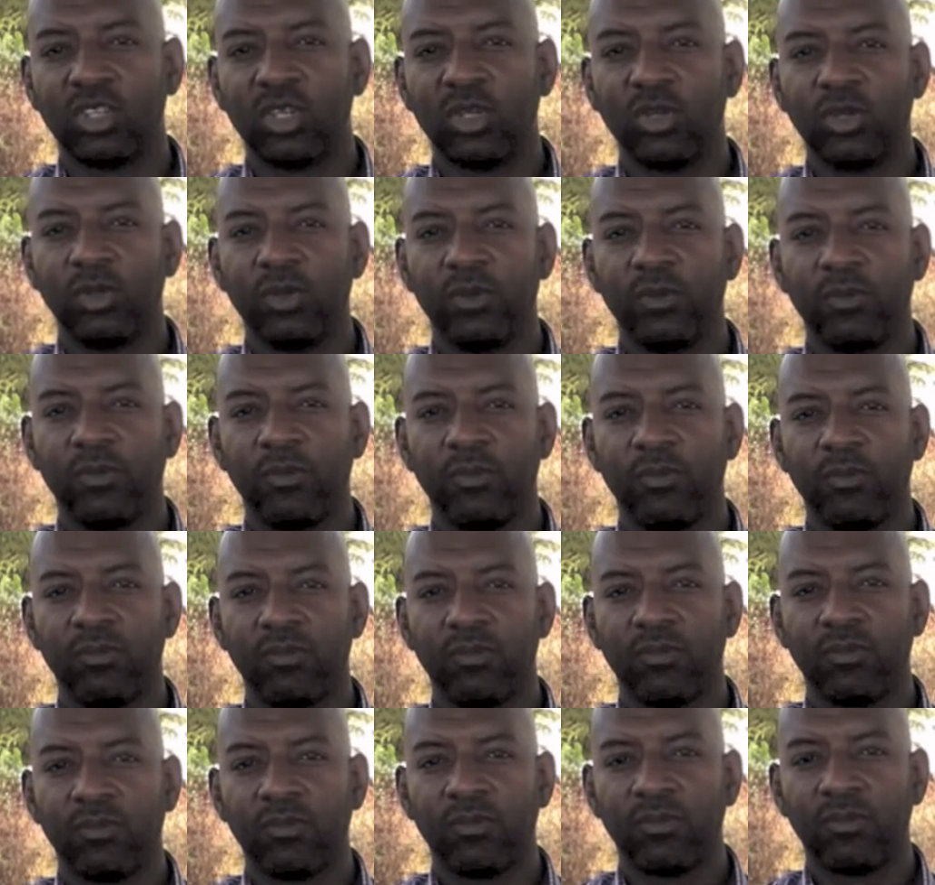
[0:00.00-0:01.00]
quo
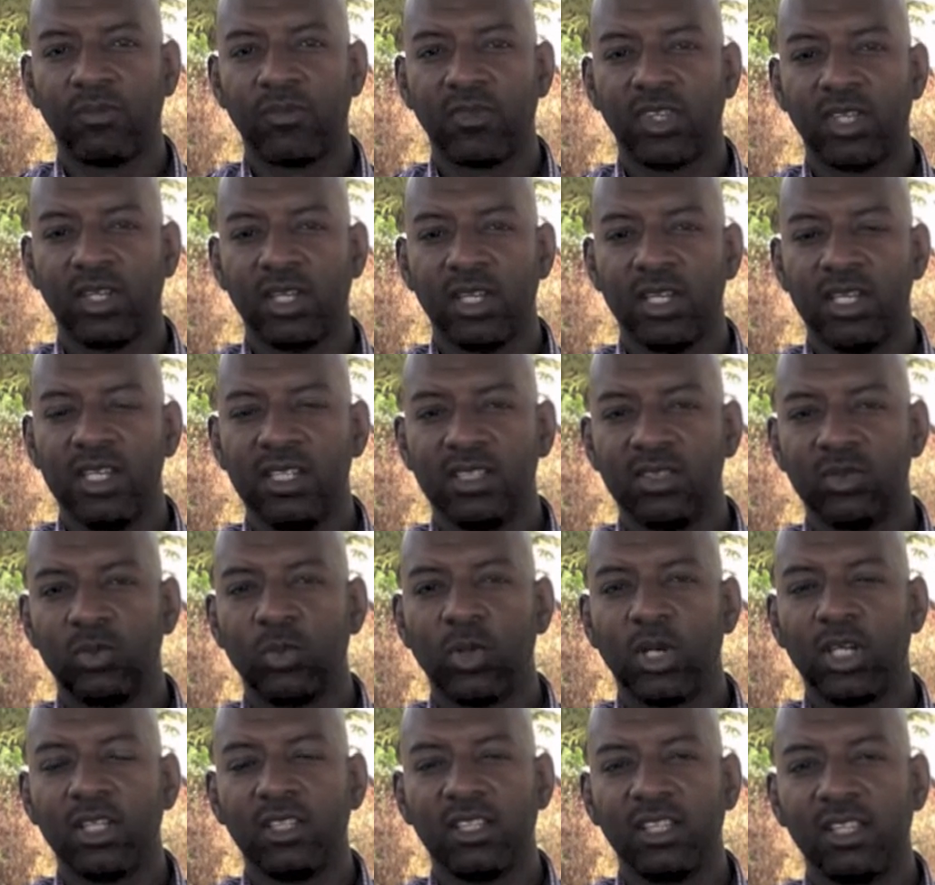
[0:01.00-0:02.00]
is
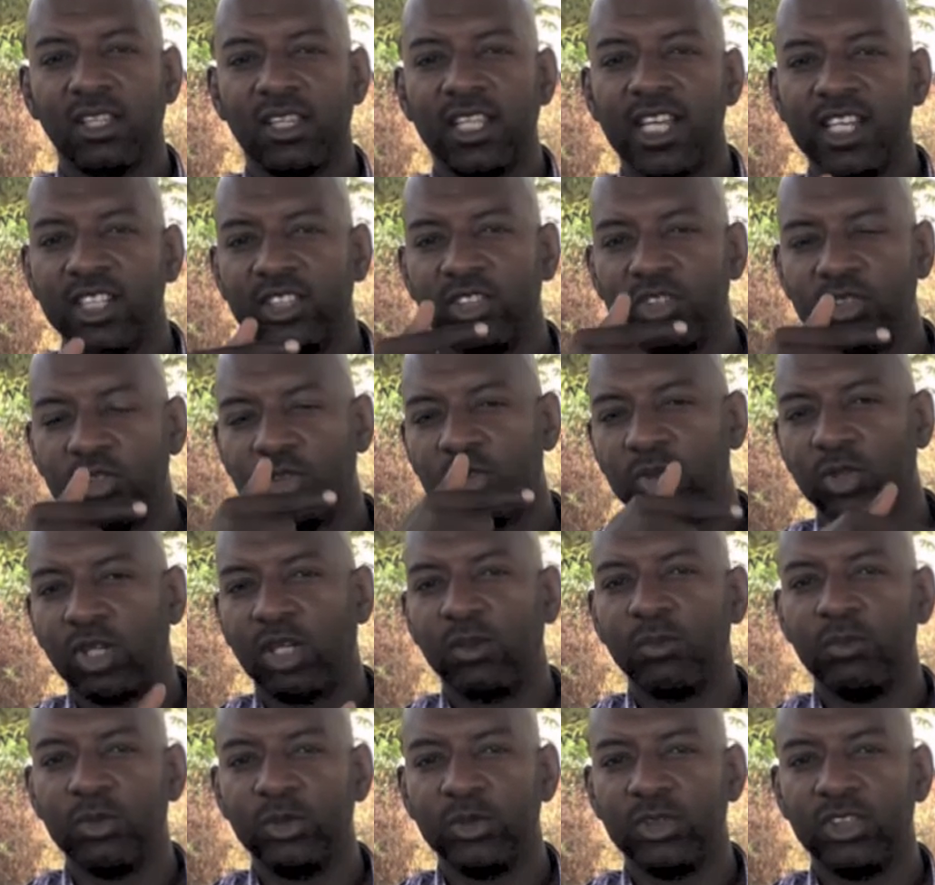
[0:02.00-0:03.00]
what led you to
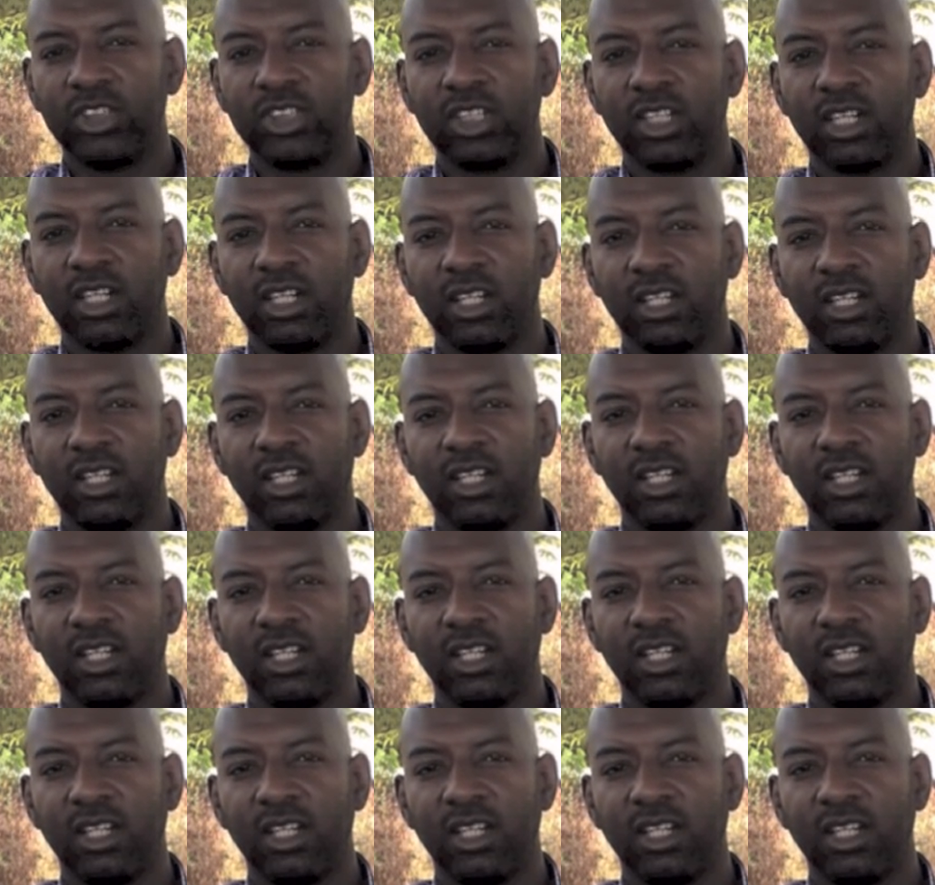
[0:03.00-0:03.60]
Abuja,